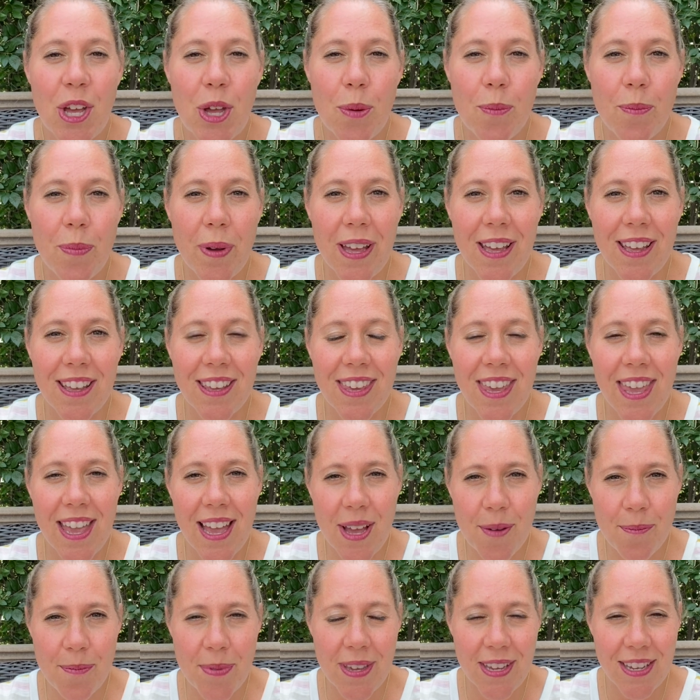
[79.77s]
But
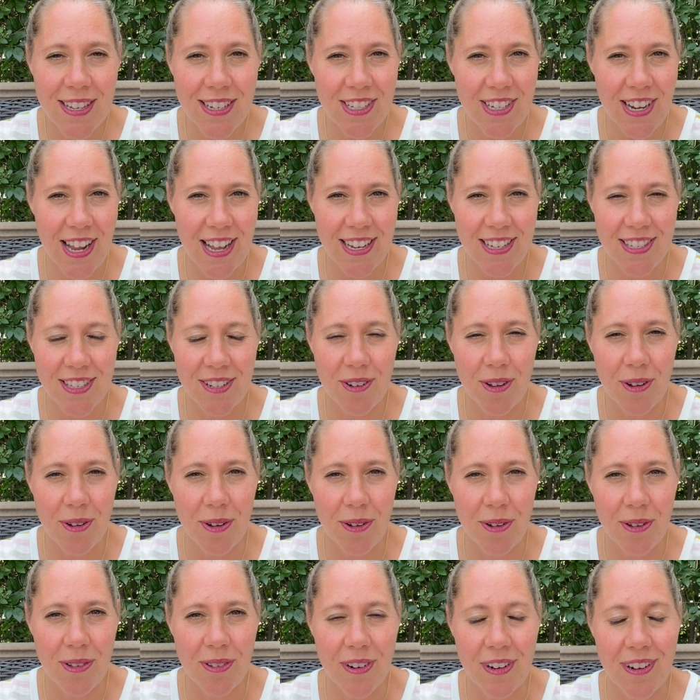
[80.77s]
camping in Jackson
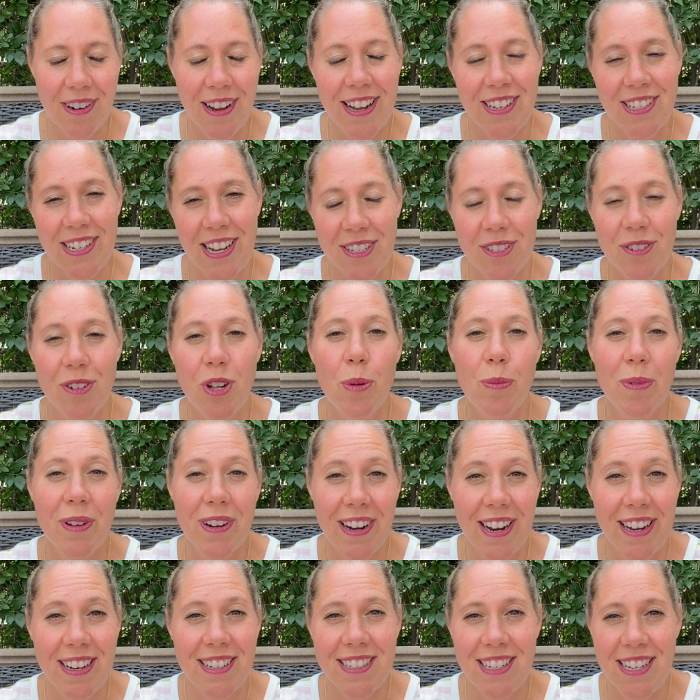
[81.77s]
Hole, or not Jackson Hole, but
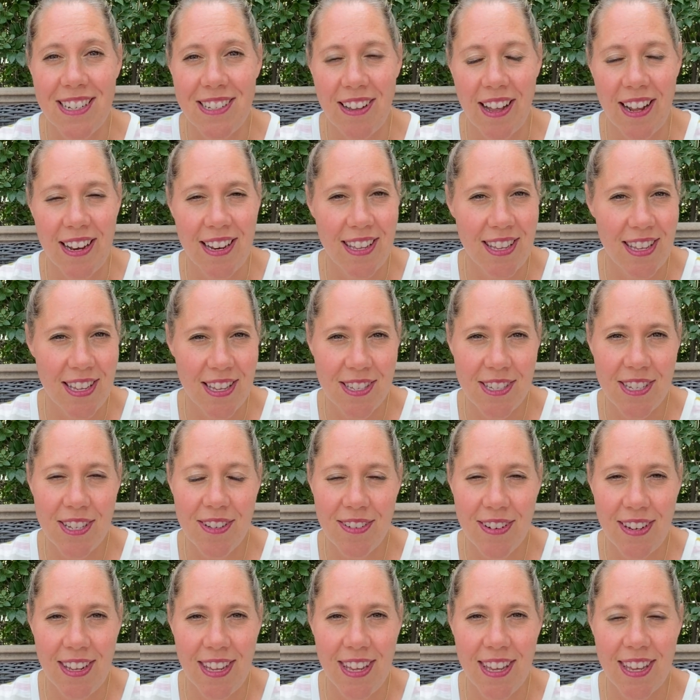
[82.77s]
Grand Teton is
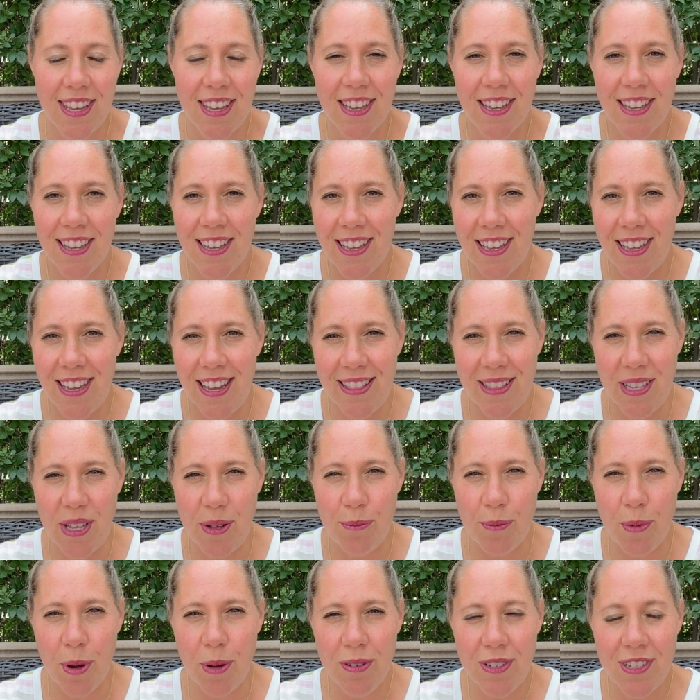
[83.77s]
unique in that
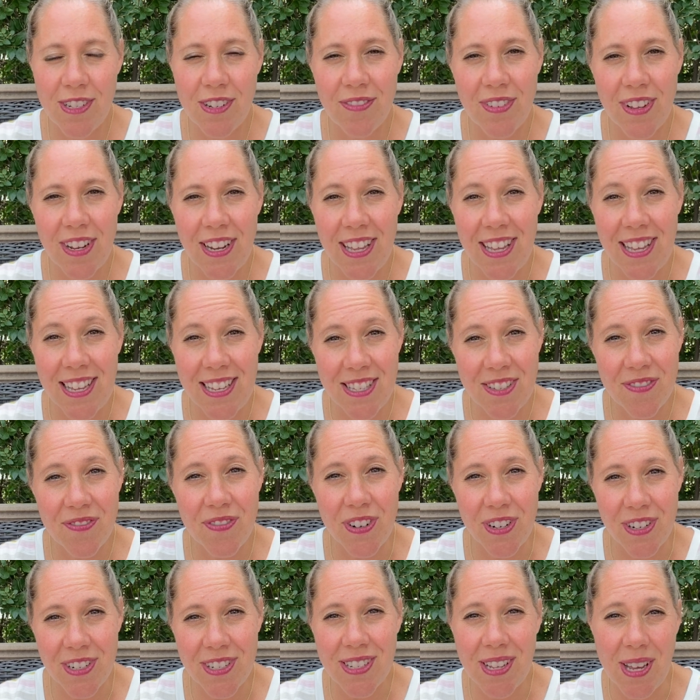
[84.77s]
most of it is
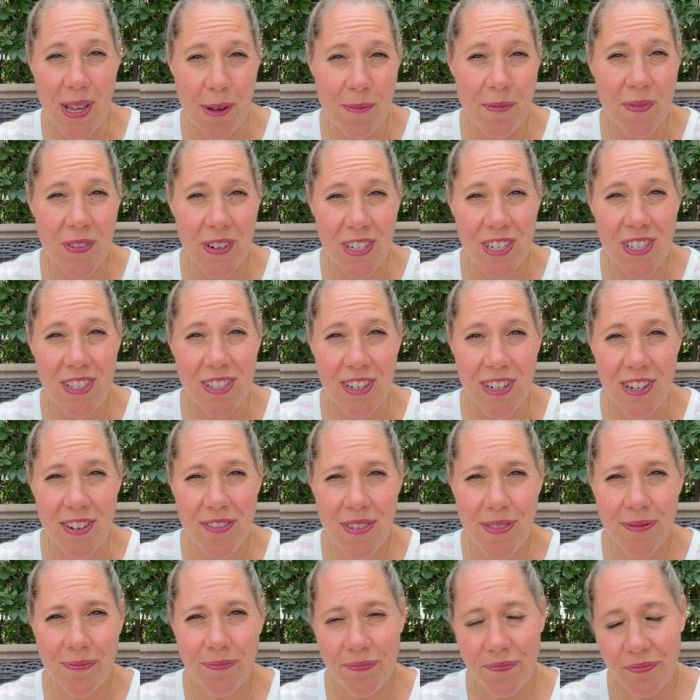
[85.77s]
first come, first serve,
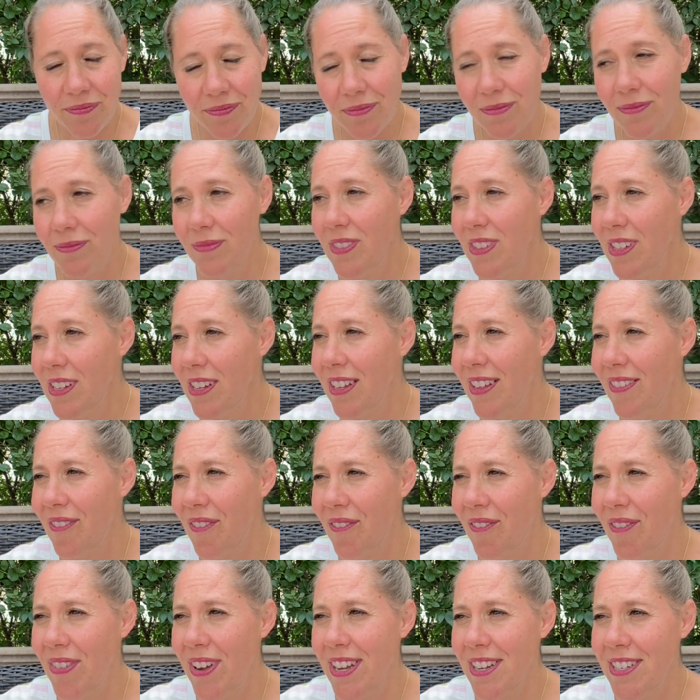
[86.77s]

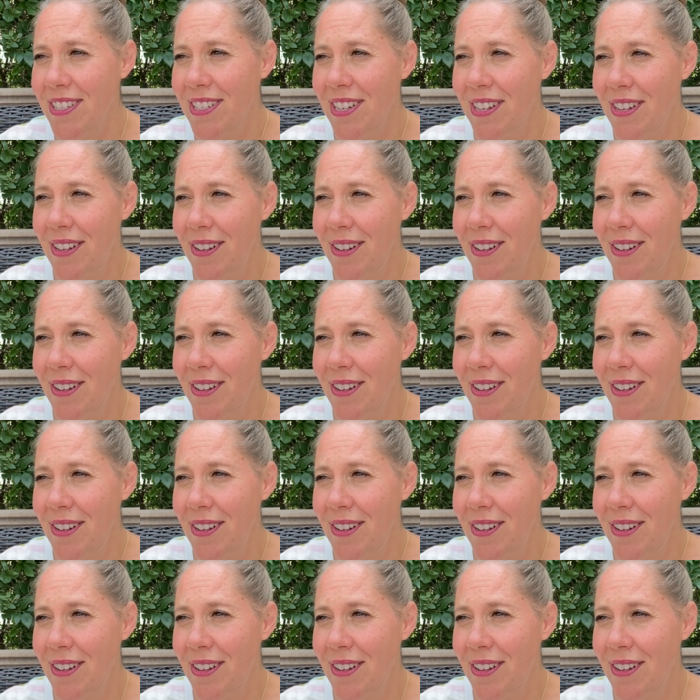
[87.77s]
which,